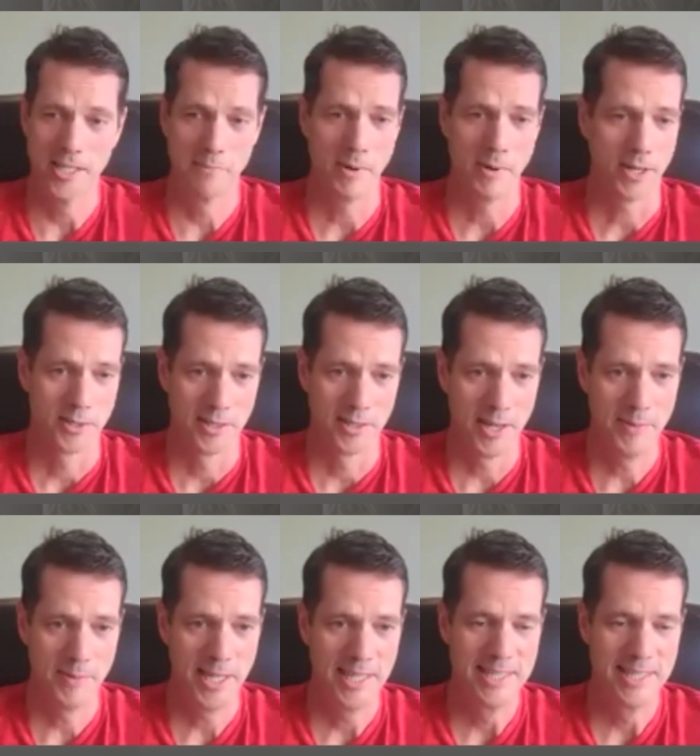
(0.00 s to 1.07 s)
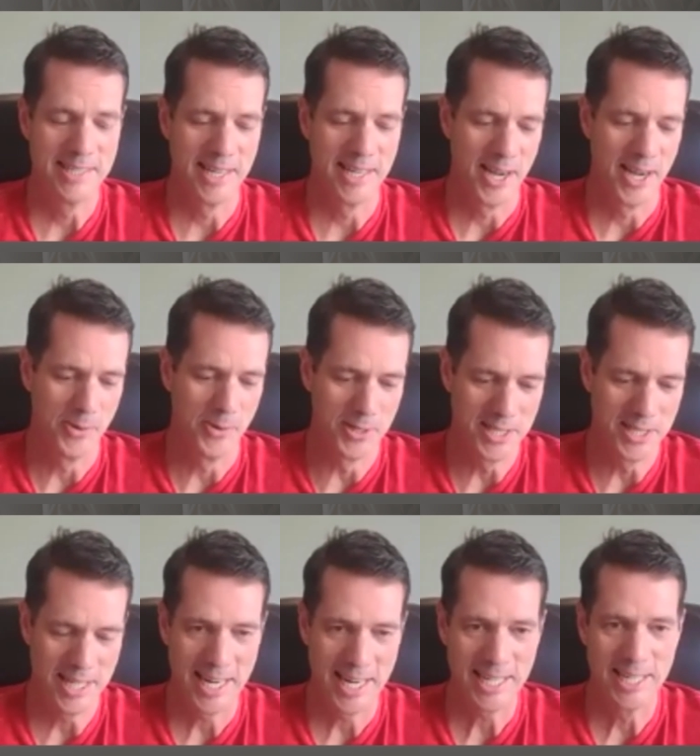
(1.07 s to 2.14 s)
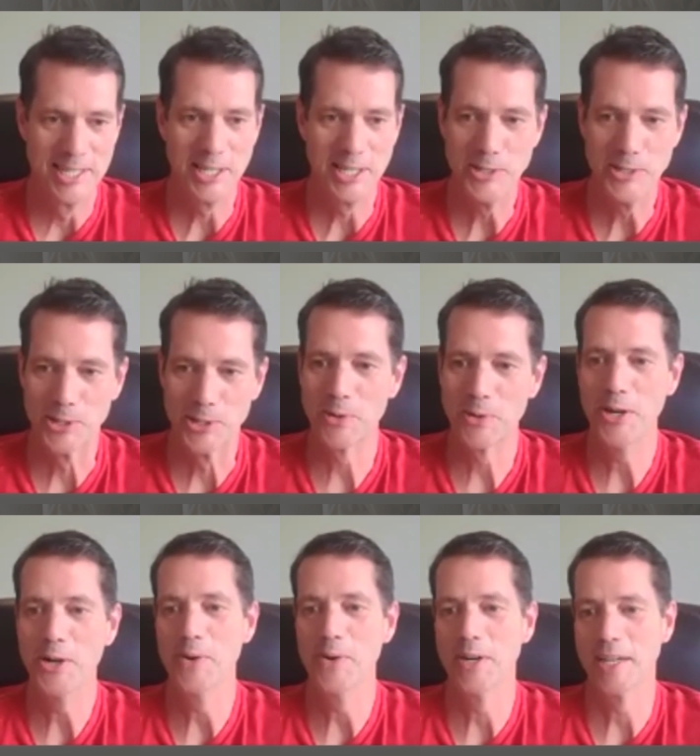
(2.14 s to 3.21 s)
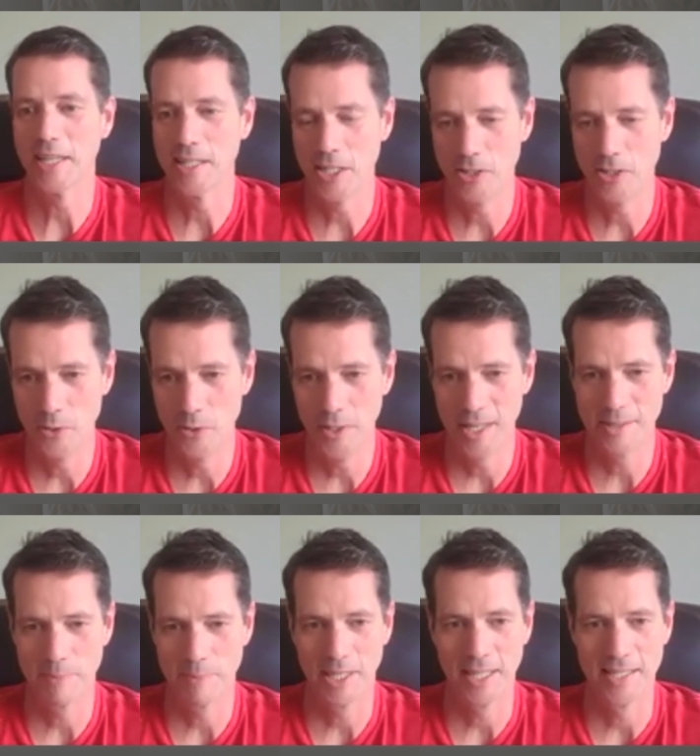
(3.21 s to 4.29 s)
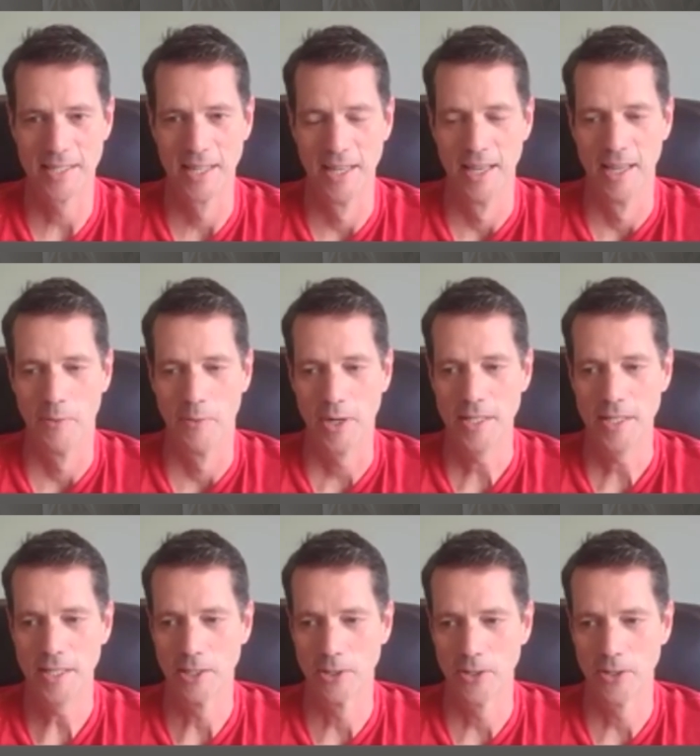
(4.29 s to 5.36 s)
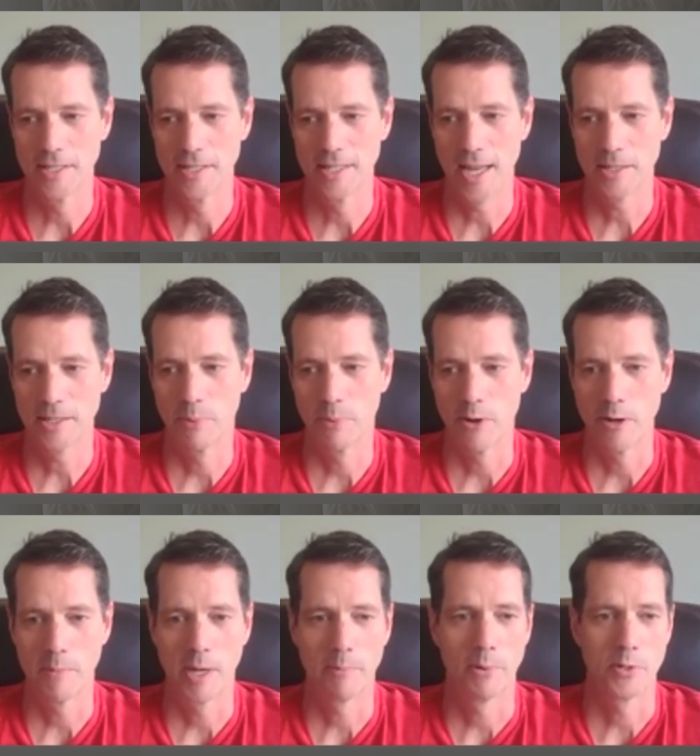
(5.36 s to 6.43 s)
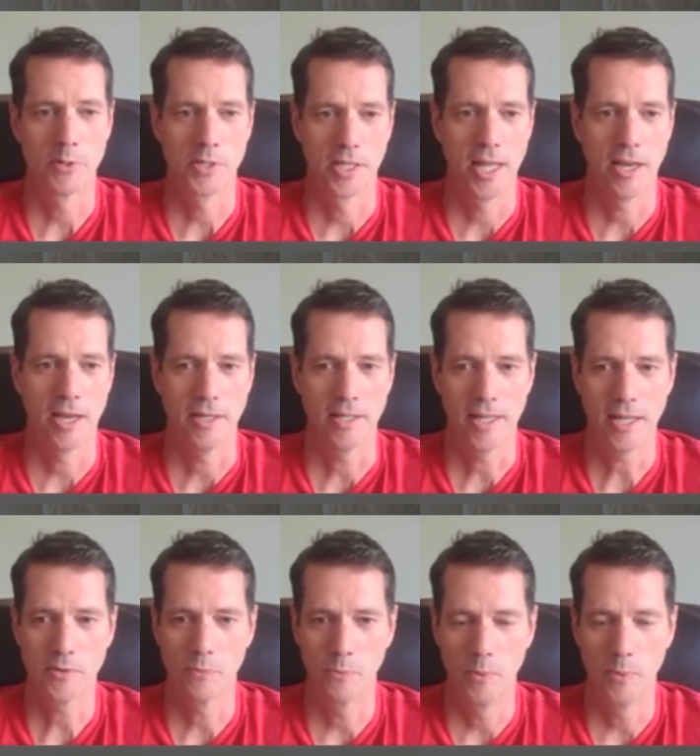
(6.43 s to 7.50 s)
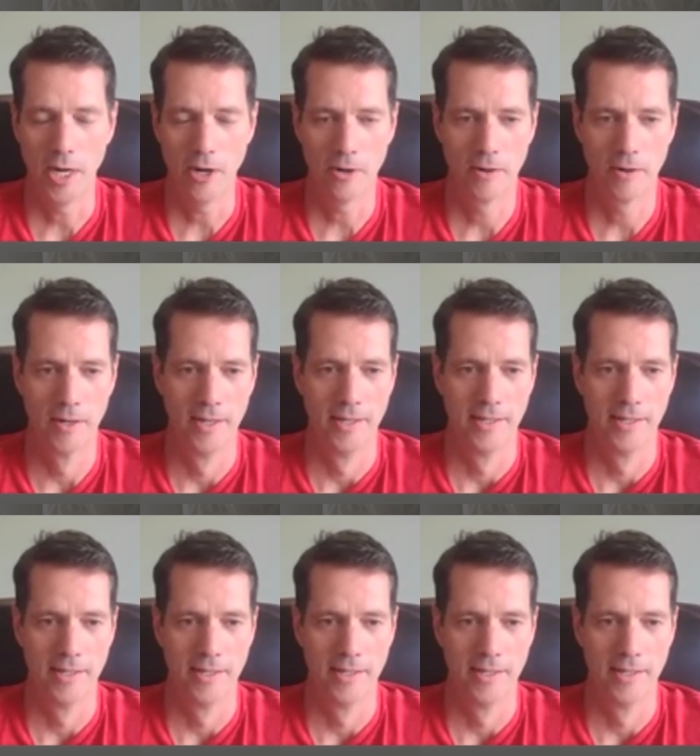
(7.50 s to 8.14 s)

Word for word: as much. I mean, it's, uh, I will say that I continue to grow and I continue to do things, because what I did learn is that's part of my personality. That's where,